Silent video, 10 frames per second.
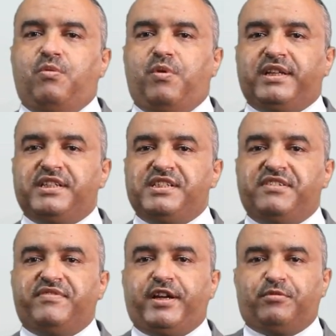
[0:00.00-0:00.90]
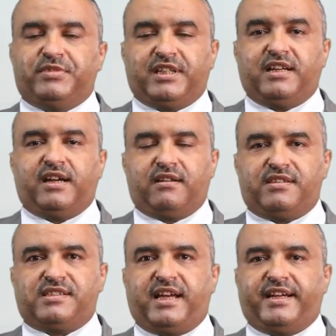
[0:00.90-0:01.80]
What is environmental
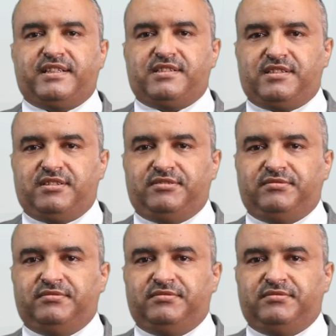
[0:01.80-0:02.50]
health science?